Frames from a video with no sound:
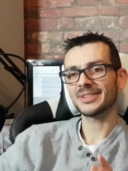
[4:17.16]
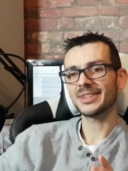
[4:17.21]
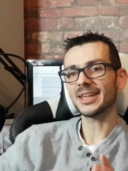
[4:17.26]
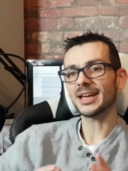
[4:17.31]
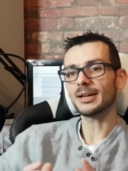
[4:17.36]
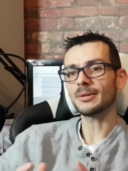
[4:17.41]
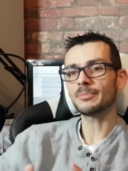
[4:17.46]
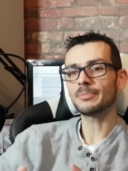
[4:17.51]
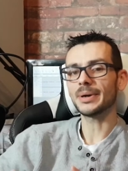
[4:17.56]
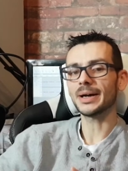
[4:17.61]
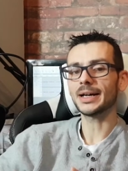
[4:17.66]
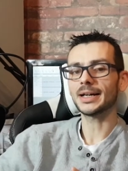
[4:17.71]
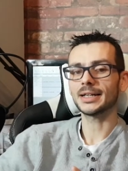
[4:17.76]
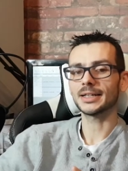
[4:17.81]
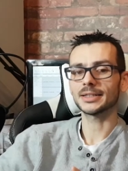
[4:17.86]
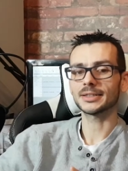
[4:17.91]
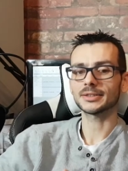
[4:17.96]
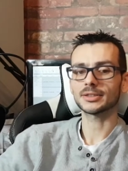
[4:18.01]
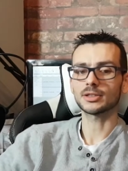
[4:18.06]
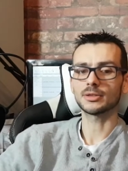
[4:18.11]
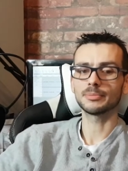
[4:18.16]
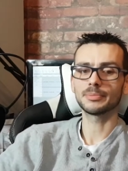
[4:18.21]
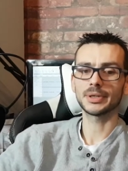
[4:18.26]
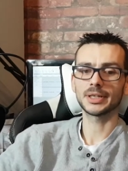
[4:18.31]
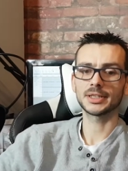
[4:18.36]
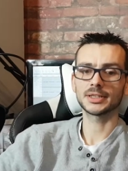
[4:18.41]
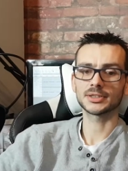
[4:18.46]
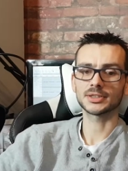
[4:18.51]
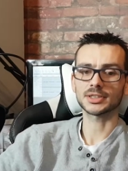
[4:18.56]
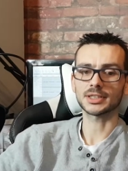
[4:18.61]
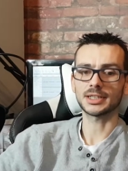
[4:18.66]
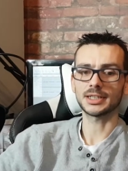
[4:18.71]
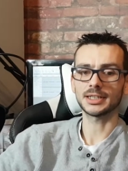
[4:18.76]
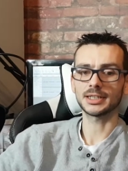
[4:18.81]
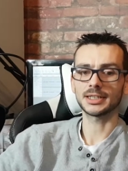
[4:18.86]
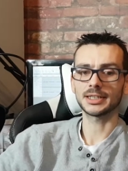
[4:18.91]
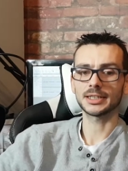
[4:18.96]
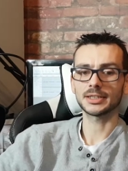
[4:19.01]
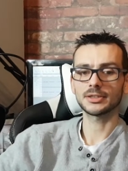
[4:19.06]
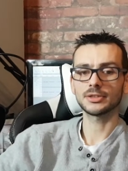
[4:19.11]
that bad compared to
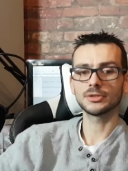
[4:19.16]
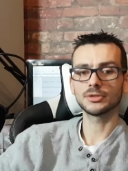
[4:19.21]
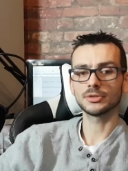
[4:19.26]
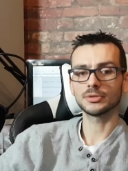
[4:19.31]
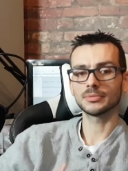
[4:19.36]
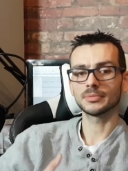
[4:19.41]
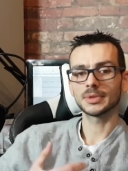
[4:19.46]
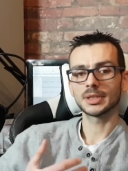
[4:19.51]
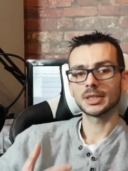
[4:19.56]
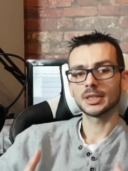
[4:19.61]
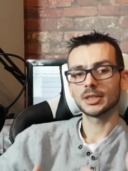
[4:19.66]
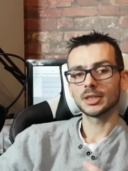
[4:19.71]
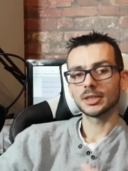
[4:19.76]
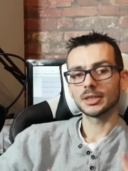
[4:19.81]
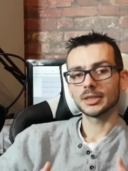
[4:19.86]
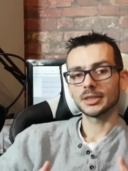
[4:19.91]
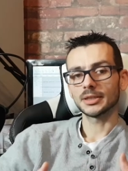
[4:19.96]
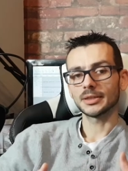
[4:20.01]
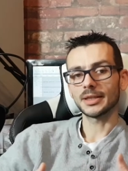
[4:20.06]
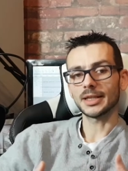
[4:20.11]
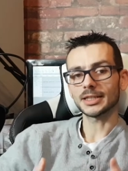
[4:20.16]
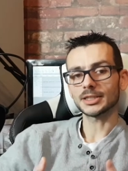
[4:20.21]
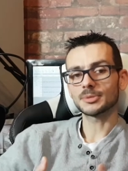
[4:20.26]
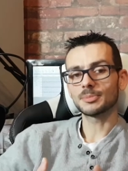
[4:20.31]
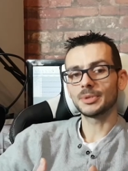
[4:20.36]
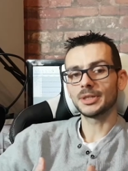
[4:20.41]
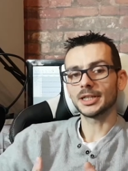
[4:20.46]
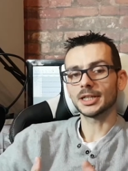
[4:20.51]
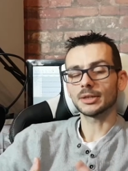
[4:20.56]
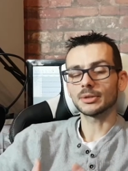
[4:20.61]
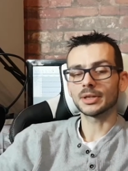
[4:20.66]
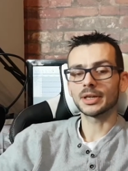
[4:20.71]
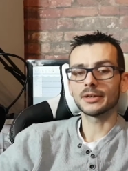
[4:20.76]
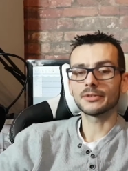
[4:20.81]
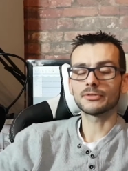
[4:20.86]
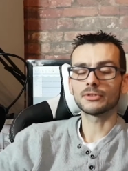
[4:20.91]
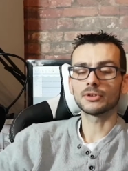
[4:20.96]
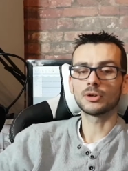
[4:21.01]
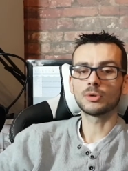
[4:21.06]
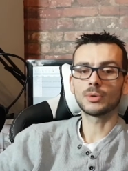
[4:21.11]
Skylake you know that's been out there
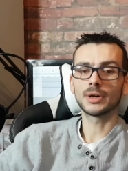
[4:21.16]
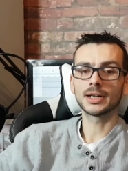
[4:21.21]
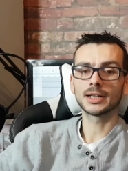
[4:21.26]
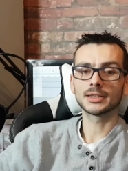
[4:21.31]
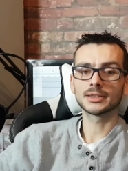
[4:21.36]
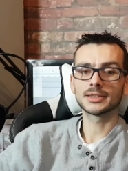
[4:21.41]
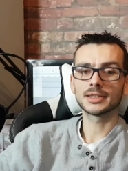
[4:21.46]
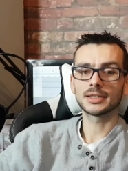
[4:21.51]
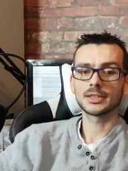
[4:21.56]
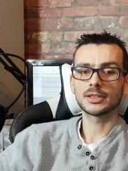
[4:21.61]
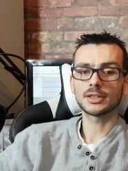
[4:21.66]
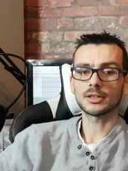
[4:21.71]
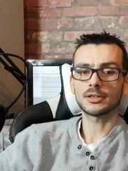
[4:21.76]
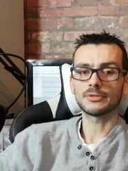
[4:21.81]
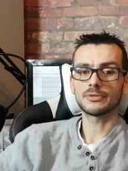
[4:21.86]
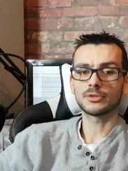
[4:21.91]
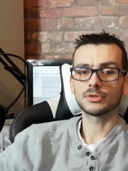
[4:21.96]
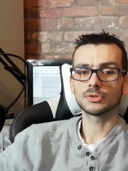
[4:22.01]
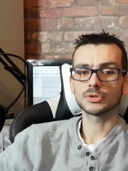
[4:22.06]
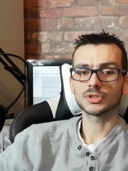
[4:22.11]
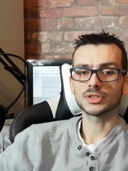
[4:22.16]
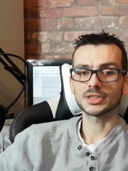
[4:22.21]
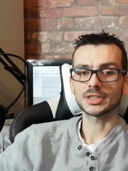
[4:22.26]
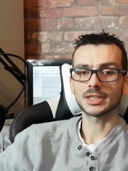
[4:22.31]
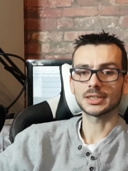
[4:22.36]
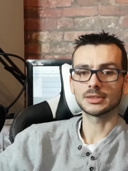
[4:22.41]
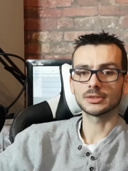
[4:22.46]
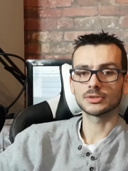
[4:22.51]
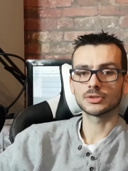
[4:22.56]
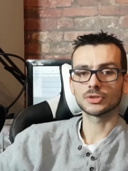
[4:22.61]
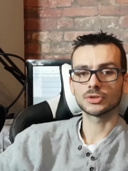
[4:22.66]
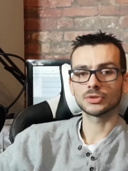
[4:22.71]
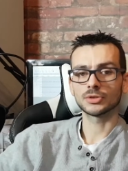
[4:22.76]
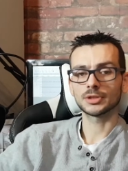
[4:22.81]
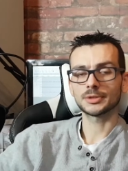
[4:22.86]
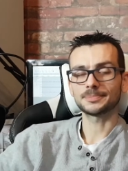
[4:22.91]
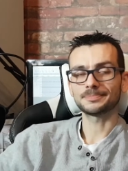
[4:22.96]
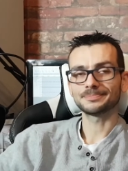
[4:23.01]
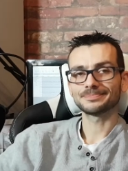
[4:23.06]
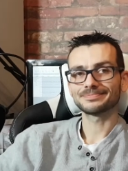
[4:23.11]
for a while DDR4 settled
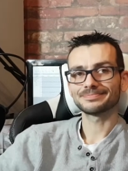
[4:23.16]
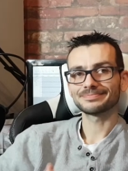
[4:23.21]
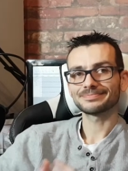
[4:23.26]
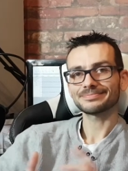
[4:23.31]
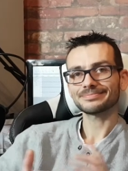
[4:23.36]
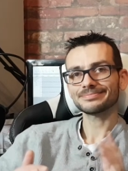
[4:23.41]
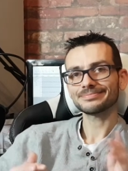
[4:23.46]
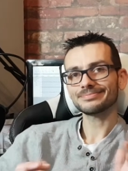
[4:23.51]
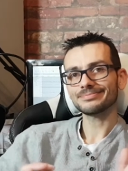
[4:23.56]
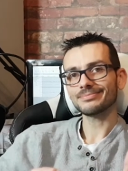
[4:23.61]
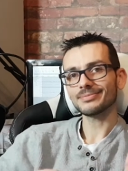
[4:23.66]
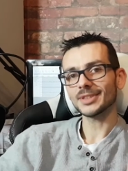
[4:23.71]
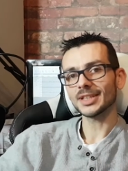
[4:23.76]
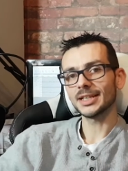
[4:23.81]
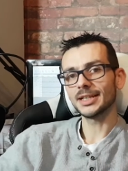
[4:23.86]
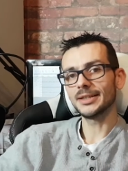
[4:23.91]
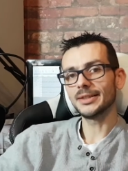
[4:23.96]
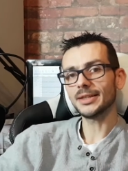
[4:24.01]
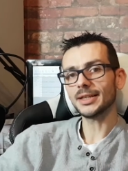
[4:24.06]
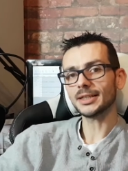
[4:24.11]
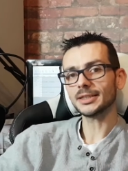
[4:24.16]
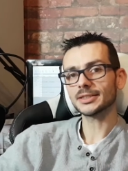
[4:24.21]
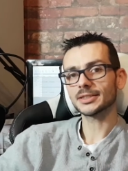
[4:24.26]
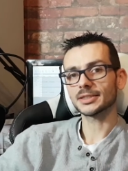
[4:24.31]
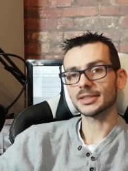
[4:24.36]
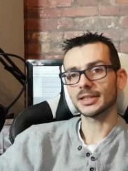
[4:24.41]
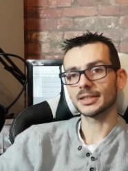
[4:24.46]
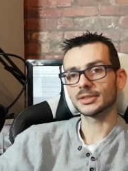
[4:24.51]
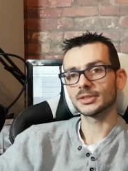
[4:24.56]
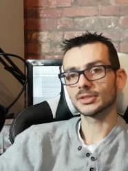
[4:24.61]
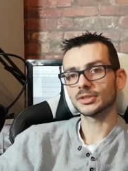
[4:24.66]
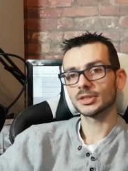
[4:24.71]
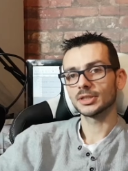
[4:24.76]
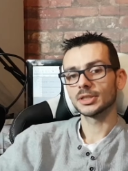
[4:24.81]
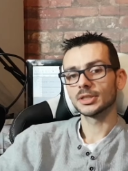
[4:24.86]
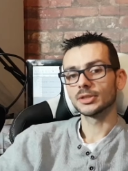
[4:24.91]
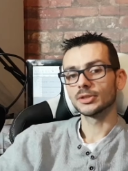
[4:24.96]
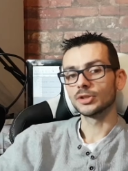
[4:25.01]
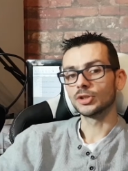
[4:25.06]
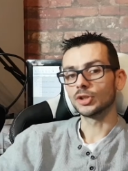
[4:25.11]
so in that sense,
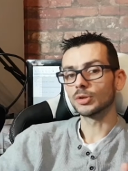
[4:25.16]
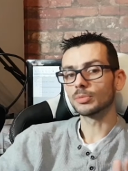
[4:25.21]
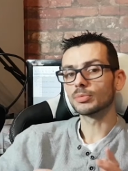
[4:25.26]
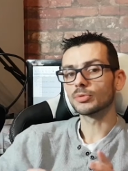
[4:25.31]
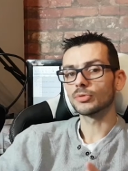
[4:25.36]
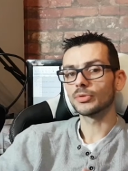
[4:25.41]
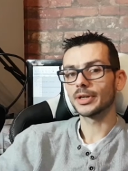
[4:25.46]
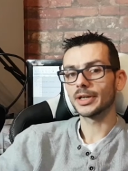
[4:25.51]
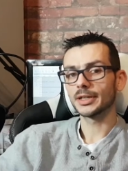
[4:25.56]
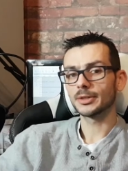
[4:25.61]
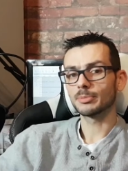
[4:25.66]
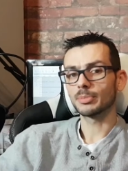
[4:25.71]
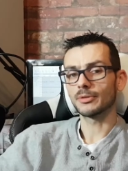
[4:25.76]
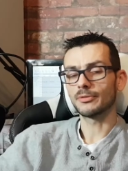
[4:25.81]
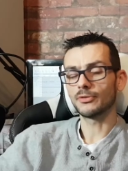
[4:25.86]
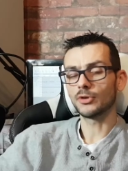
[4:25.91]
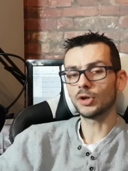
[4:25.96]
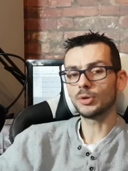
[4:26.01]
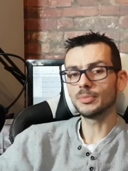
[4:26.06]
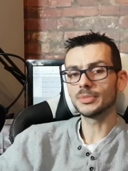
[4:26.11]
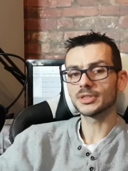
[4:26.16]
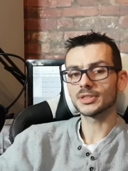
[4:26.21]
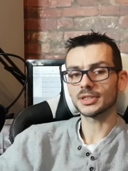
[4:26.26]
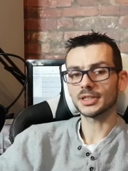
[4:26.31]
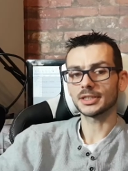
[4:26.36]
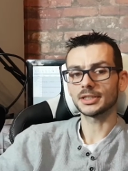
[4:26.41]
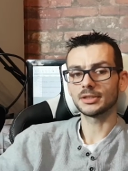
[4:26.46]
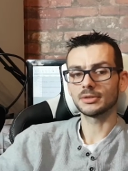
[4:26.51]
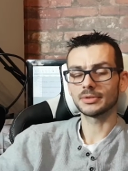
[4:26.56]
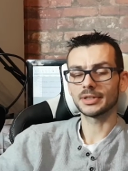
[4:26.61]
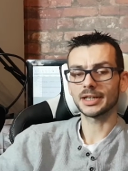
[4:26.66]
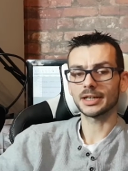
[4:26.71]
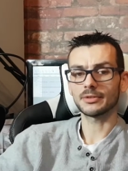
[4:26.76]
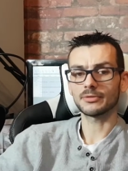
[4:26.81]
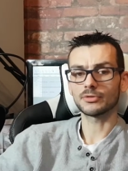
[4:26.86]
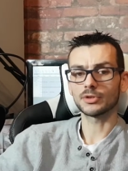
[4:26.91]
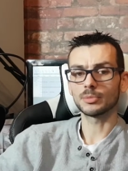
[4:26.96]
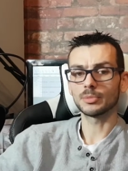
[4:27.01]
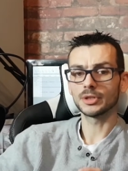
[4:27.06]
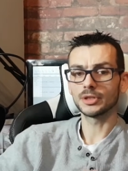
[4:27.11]
the upgrade performance that you'll
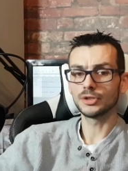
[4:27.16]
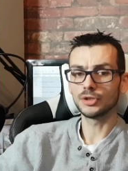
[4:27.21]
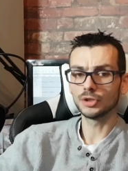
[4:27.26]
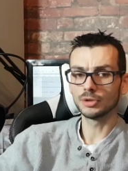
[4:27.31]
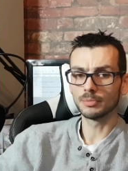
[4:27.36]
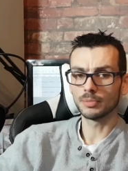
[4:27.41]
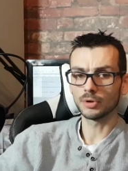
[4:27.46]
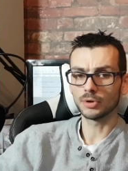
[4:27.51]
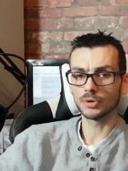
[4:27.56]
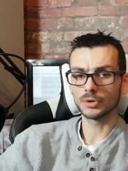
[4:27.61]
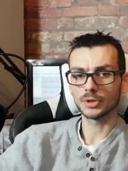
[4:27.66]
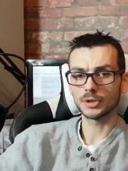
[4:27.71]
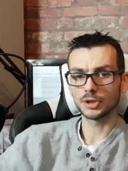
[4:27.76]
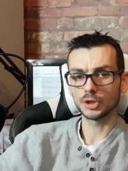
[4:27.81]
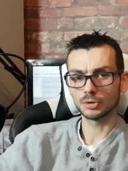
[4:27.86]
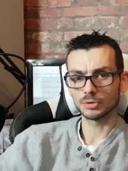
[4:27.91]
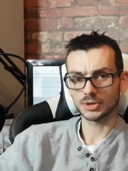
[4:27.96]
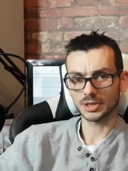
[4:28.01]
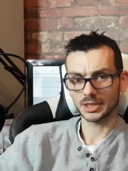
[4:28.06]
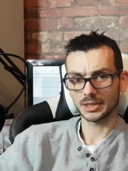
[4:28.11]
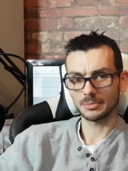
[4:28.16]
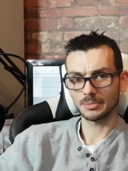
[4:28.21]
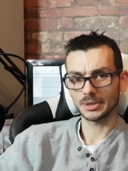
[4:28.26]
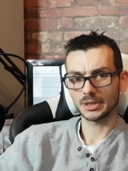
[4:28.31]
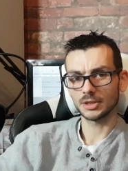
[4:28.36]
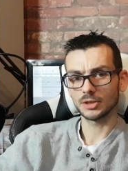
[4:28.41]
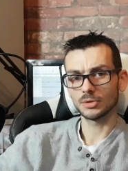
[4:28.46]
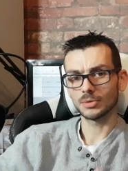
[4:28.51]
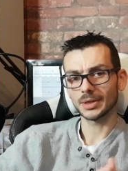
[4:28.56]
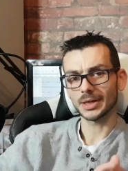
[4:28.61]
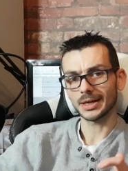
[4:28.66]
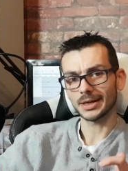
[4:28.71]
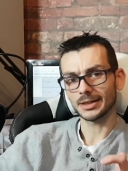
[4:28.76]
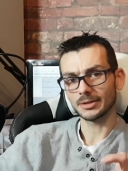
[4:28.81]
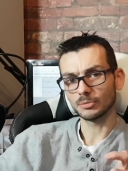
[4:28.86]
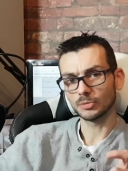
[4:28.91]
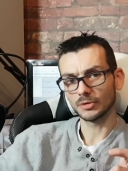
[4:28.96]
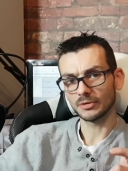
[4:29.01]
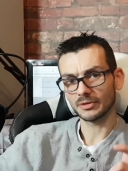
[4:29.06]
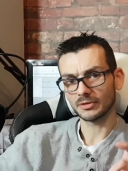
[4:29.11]
get from a new board, a new CPU,
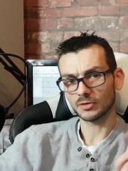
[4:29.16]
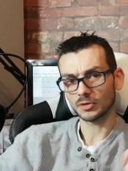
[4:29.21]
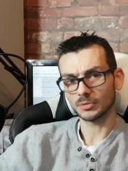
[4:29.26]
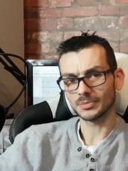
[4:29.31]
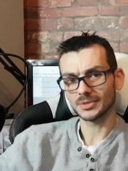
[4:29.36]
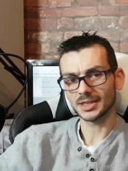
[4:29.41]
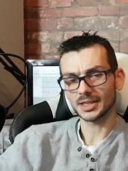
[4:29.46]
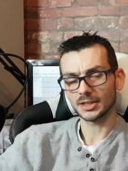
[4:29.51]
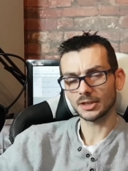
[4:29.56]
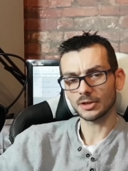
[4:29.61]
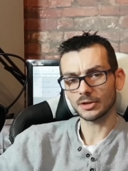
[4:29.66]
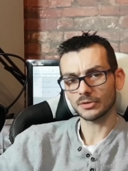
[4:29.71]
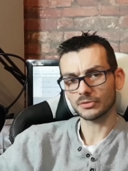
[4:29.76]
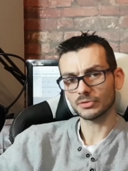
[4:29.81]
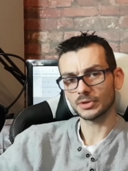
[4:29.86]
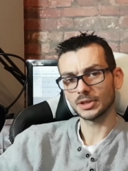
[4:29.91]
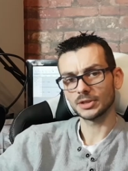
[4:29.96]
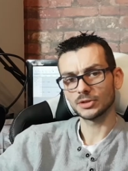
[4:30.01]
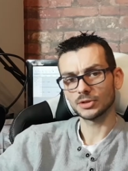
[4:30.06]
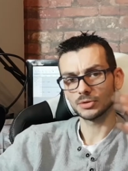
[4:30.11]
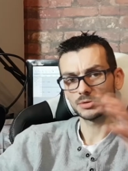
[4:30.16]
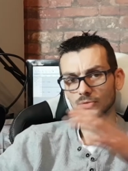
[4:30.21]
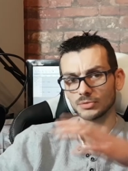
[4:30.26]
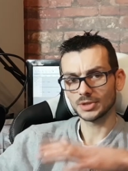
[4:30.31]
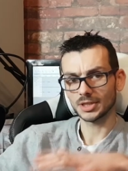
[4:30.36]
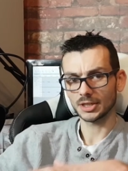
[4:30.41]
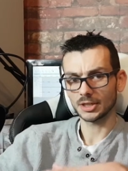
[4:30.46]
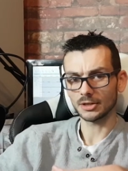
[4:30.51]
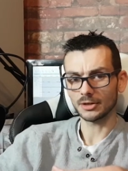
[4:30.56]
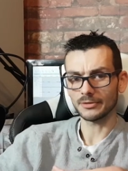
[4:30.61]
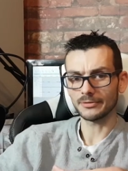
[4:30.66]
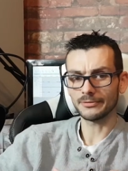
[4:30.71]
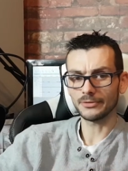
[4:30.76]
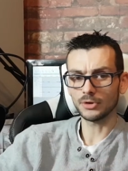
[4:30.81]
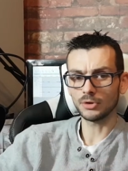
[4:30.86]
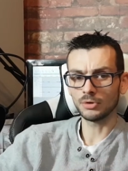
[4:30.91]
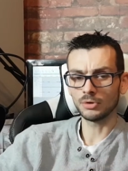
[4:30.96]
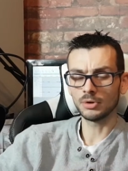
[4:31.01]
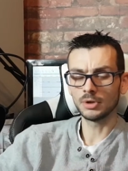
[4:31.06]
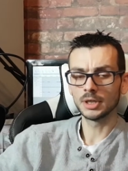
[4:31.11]
and moving from DDR3 to
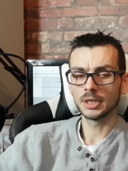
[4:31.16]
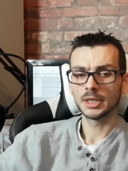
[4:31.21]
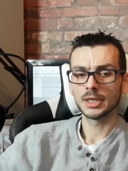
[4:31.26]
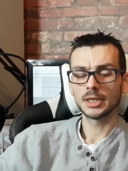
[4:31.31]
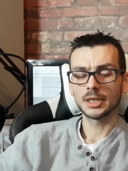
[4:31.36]
DDR4,